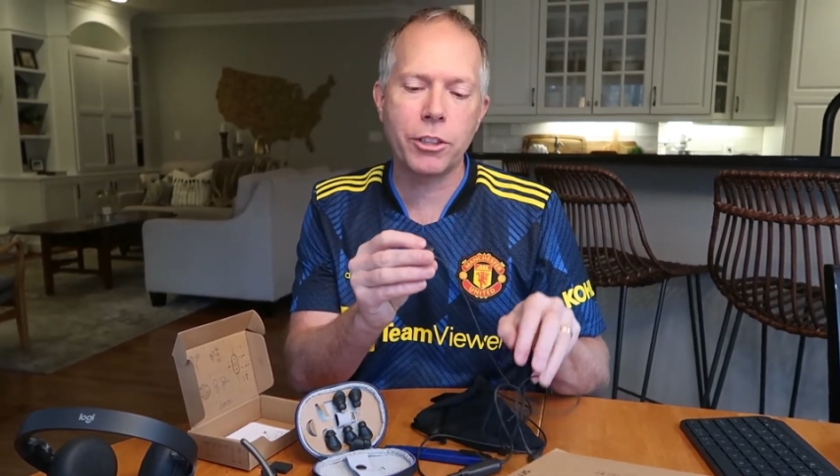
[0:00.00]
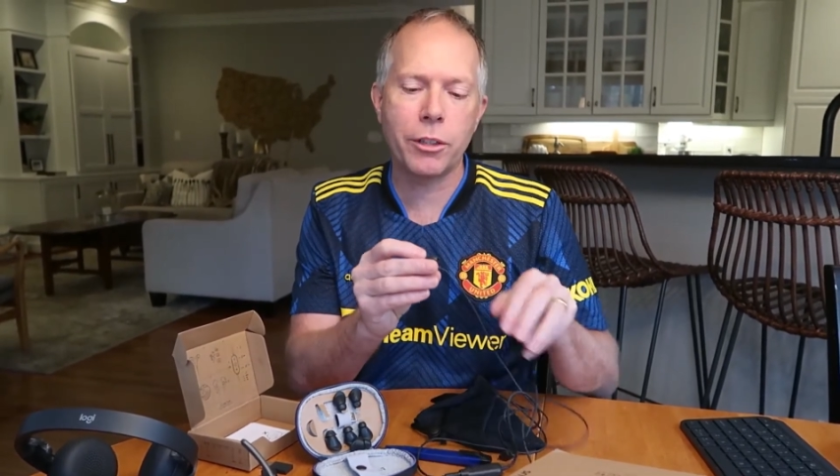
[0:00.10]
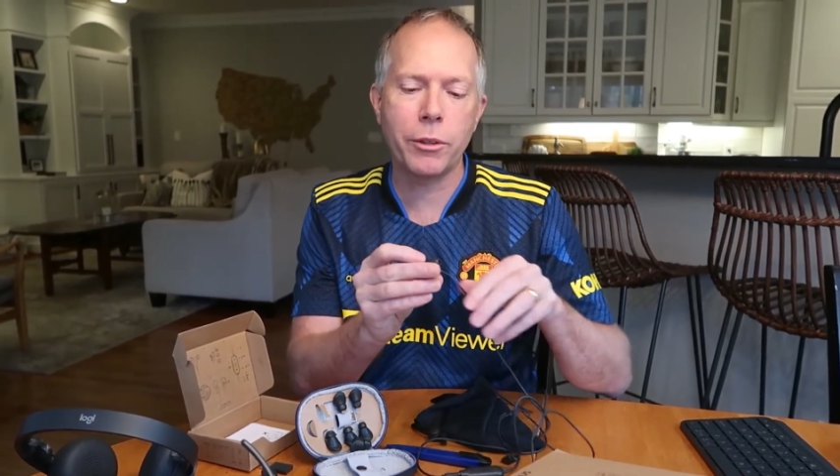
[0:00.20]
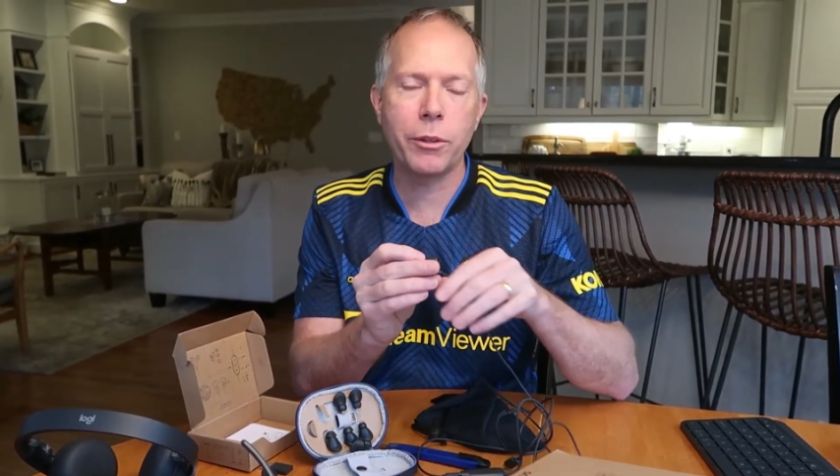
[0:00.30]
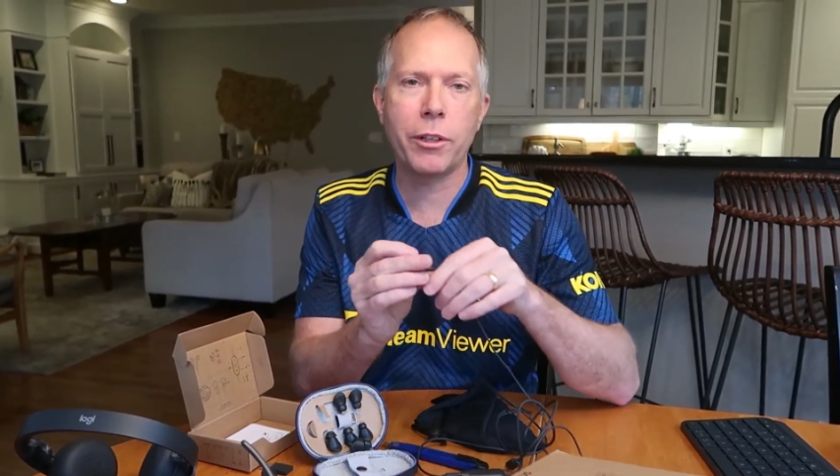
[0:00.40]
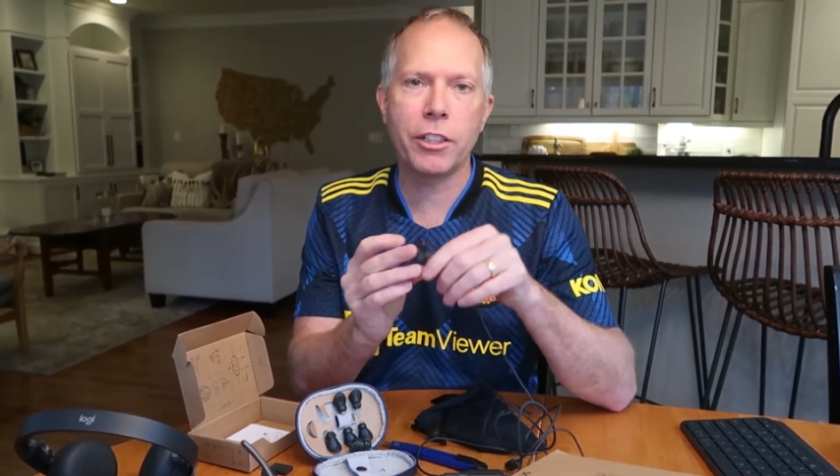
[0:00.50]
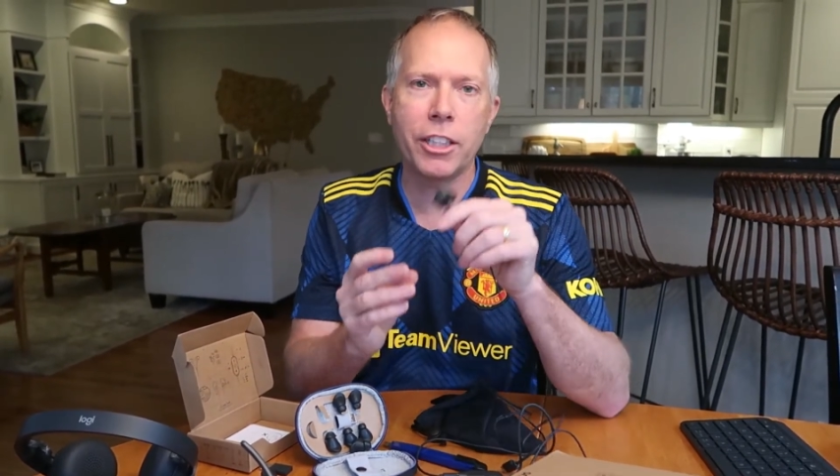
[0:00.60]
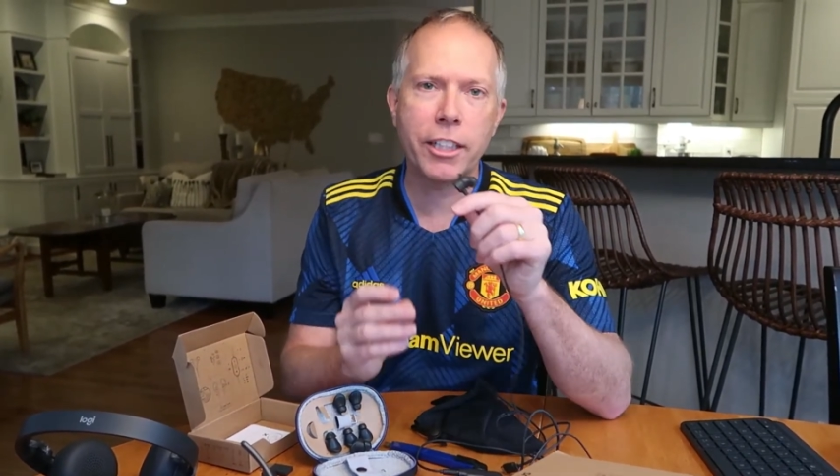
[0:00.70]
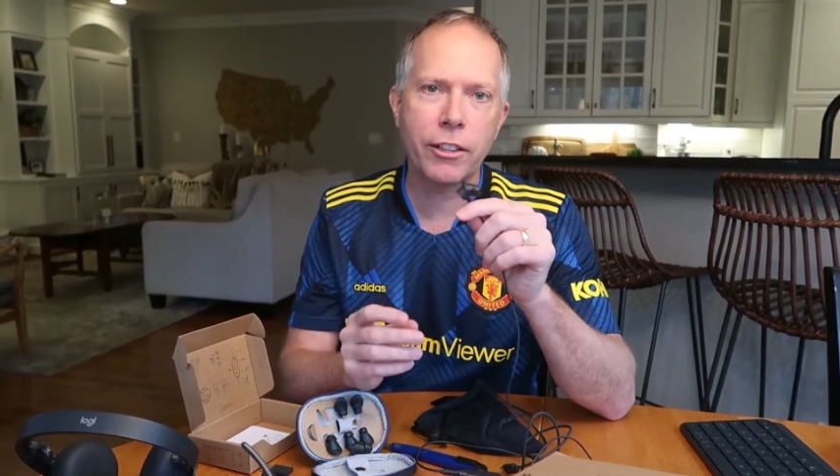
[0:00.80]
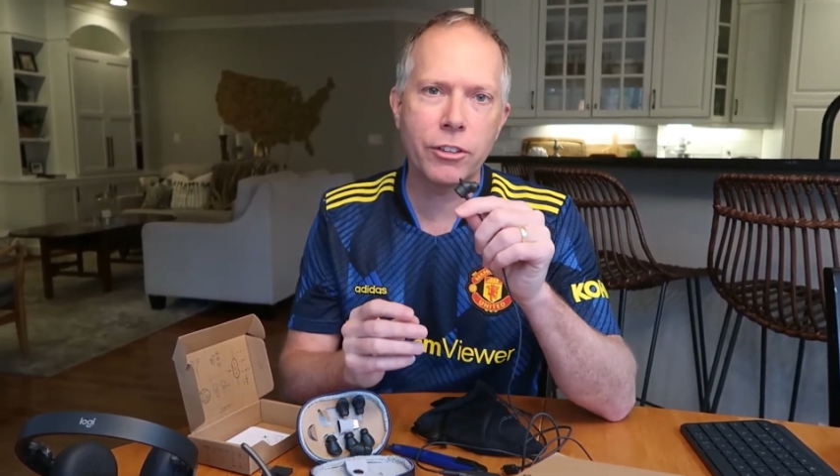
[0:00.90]
which I really want to
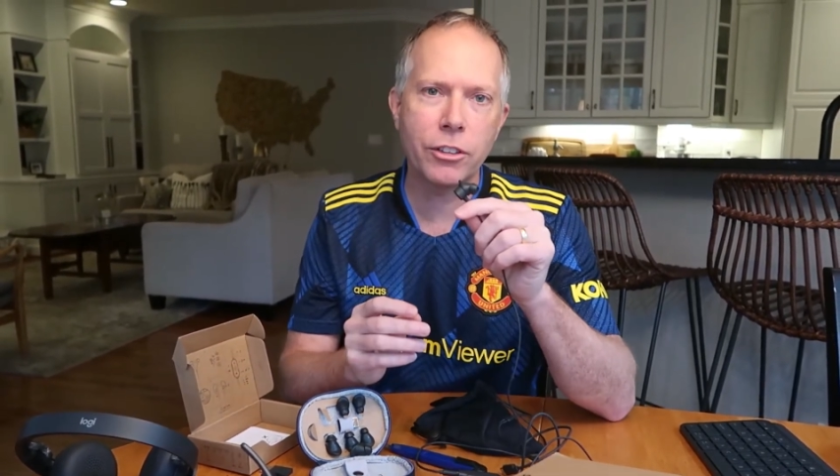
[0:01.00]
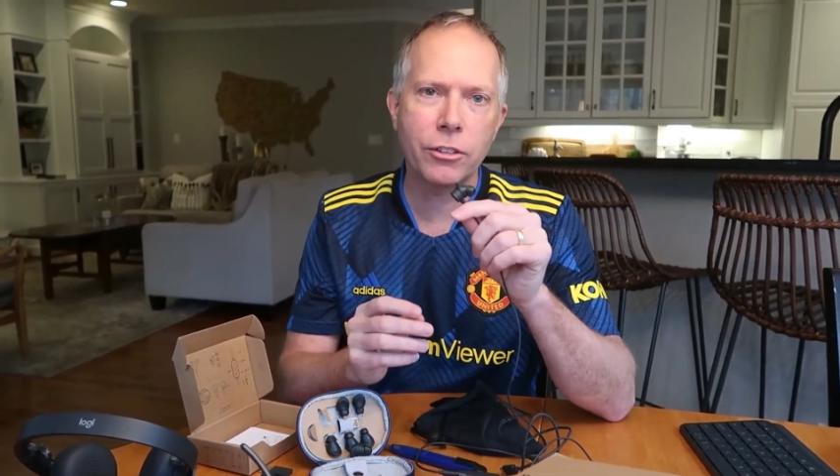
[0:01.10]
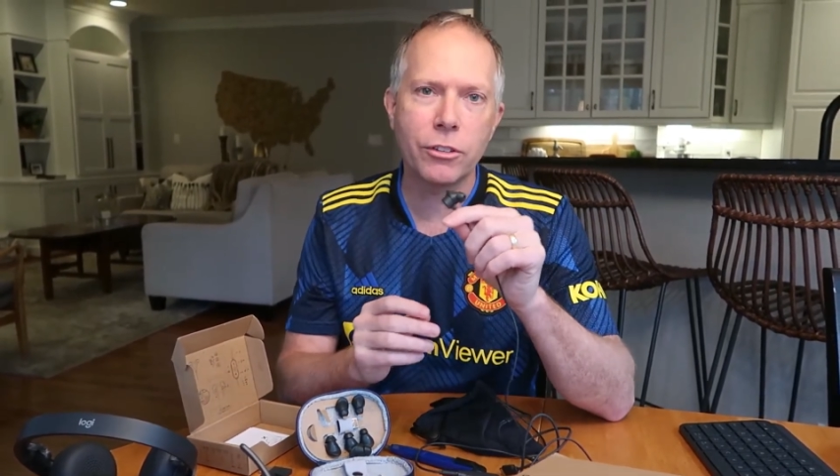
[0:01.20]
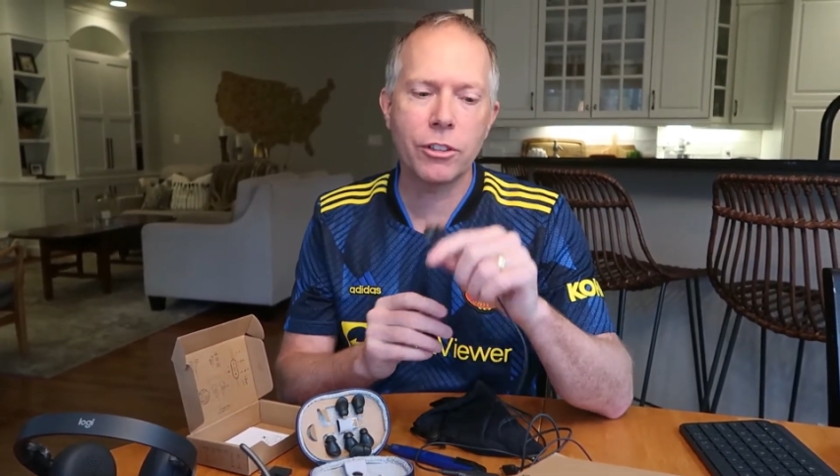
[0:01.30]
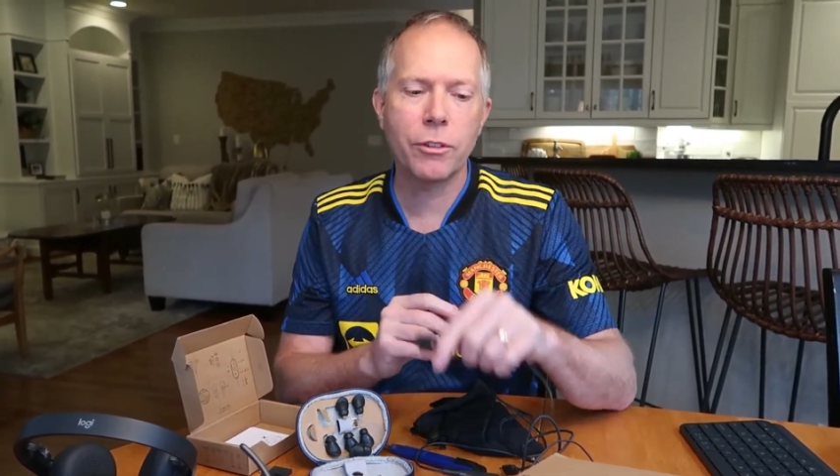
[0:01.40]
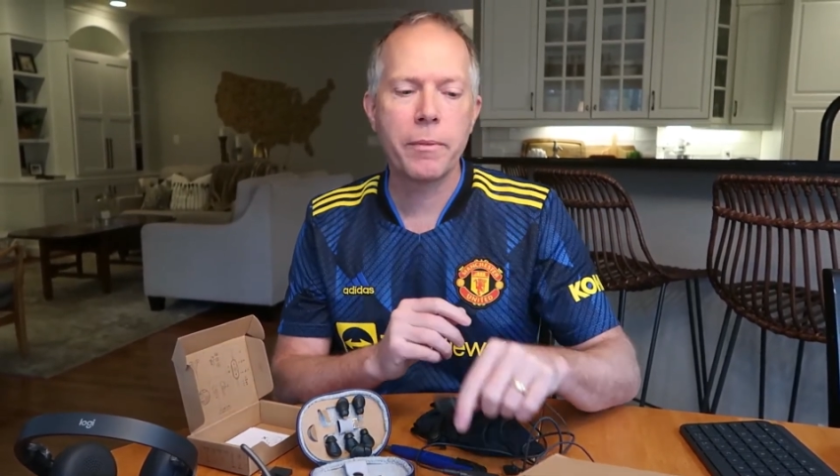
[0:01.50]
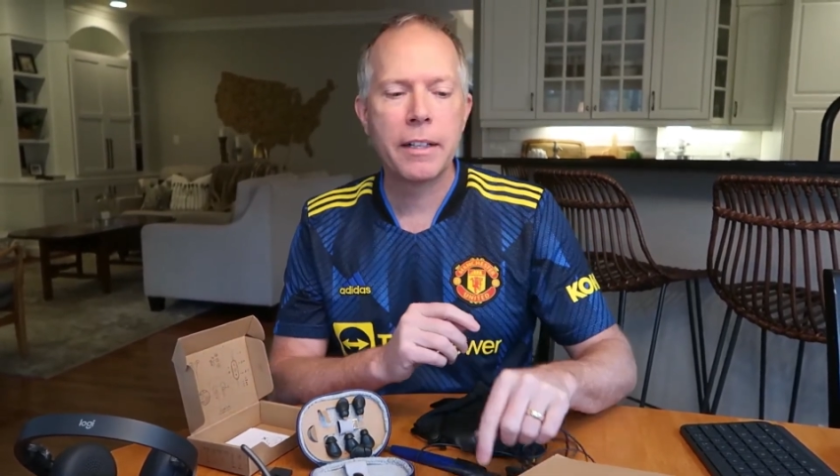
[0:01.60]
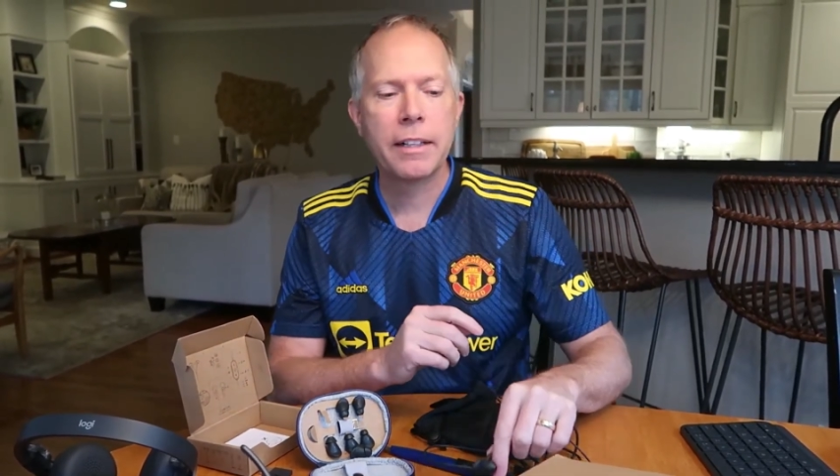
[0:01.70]
check out too. So